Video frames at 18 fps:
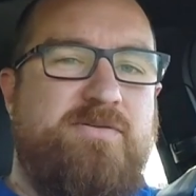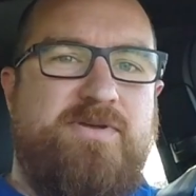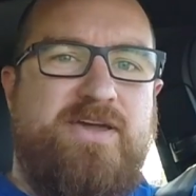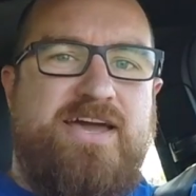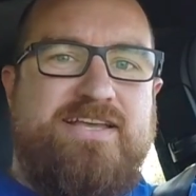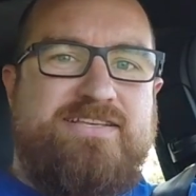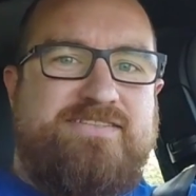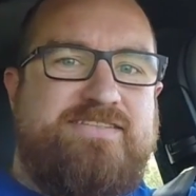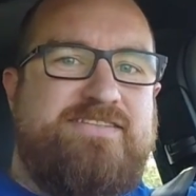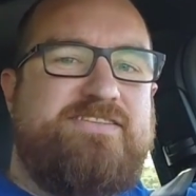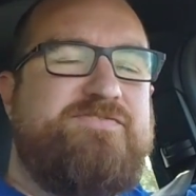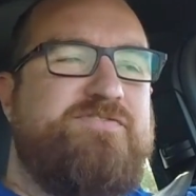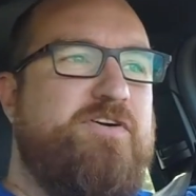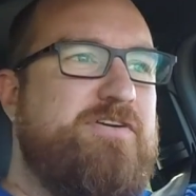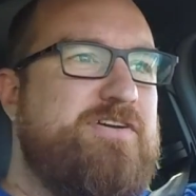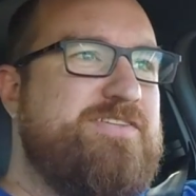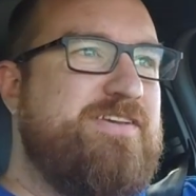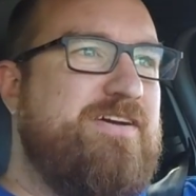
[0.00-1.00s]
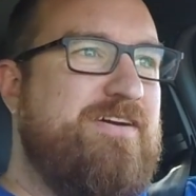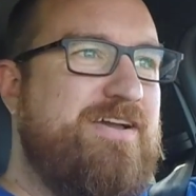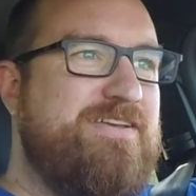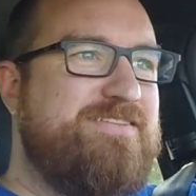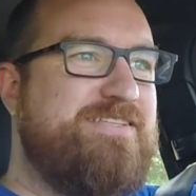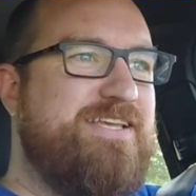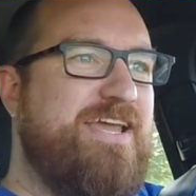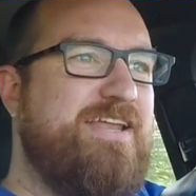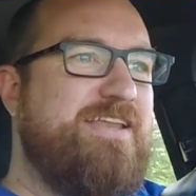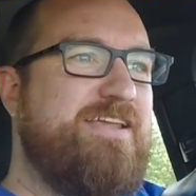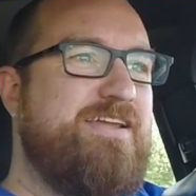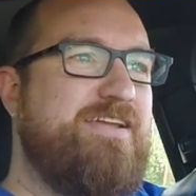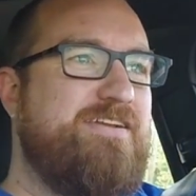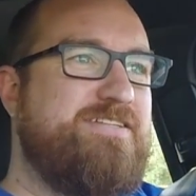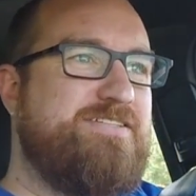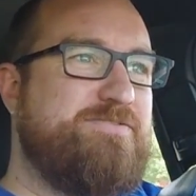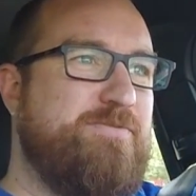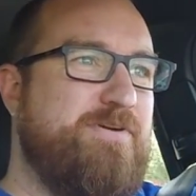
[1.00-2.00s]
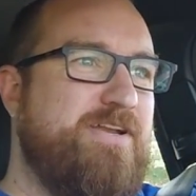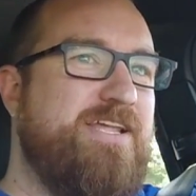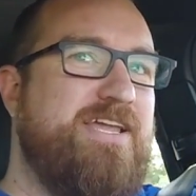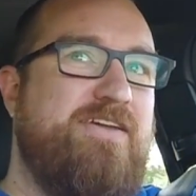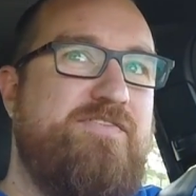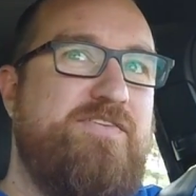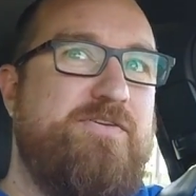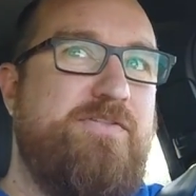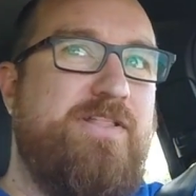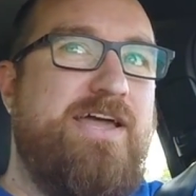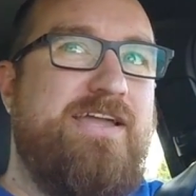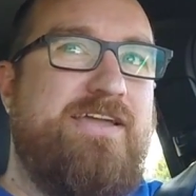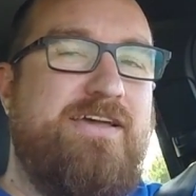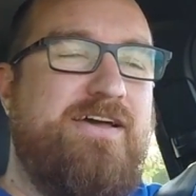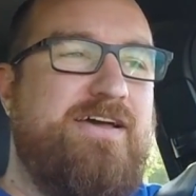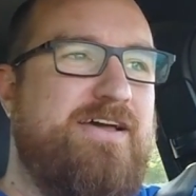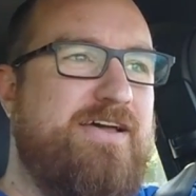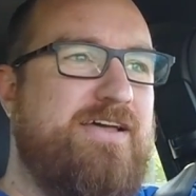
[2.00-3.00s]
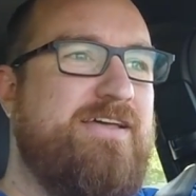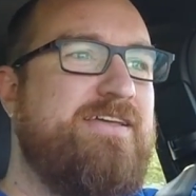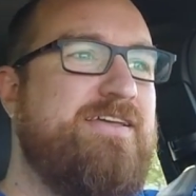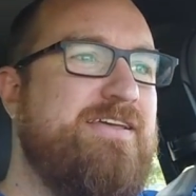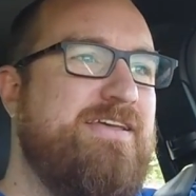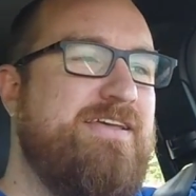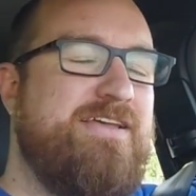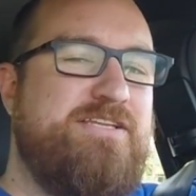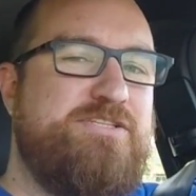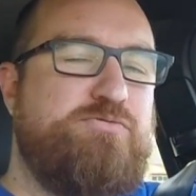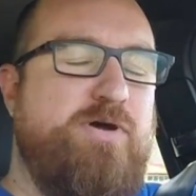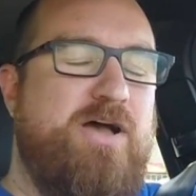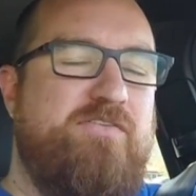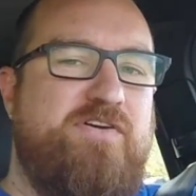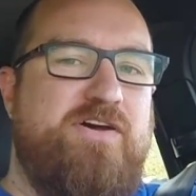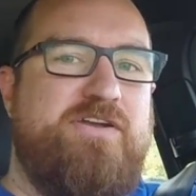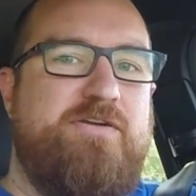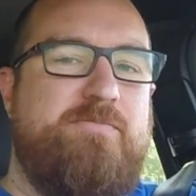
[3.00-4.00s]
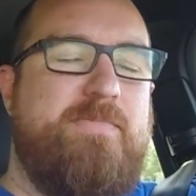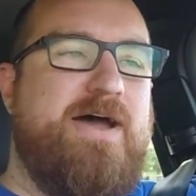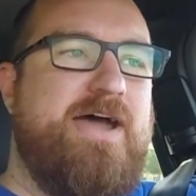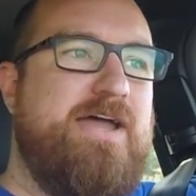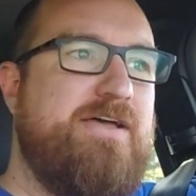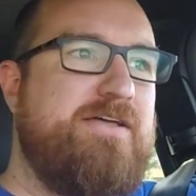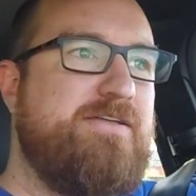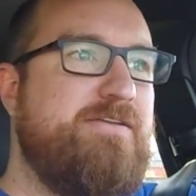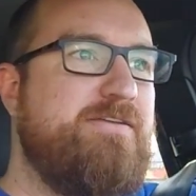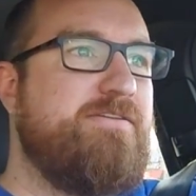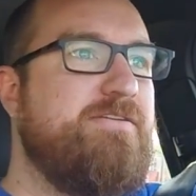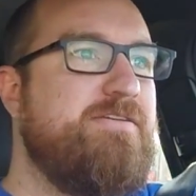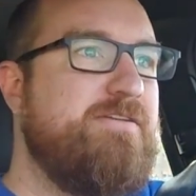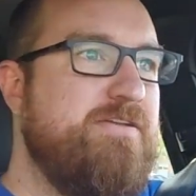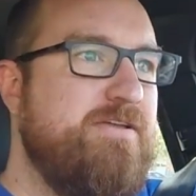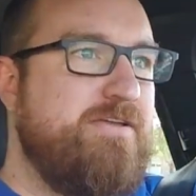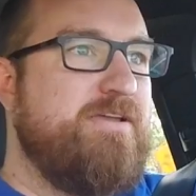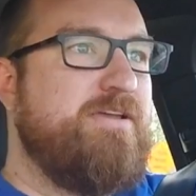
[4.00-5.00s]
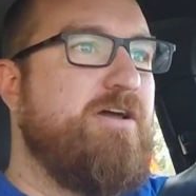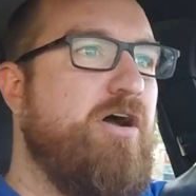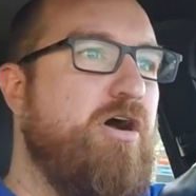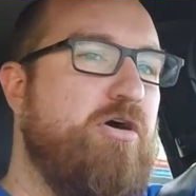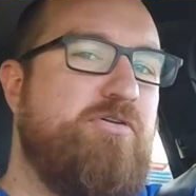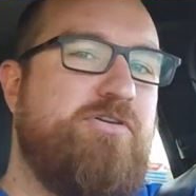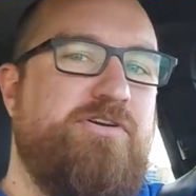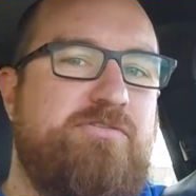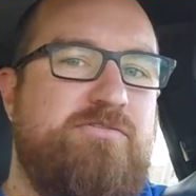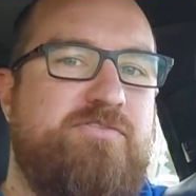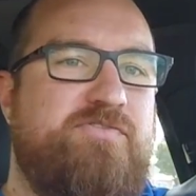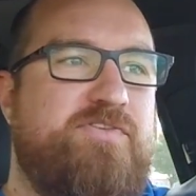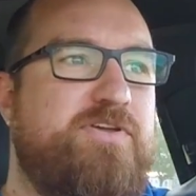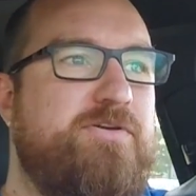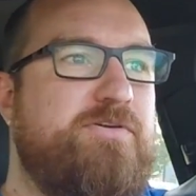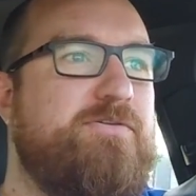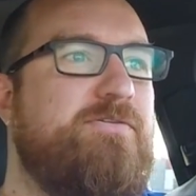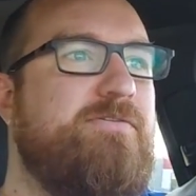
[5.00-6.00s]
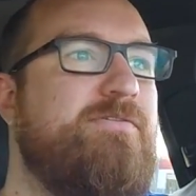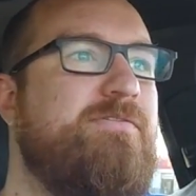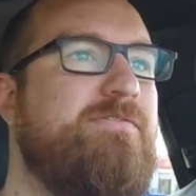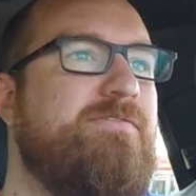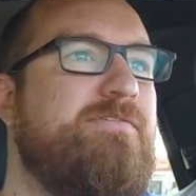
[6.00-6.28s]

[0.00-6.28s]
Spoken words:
up, guys? Focus RS Dan here. Just wanted to give you like a 1,200 mile owner review.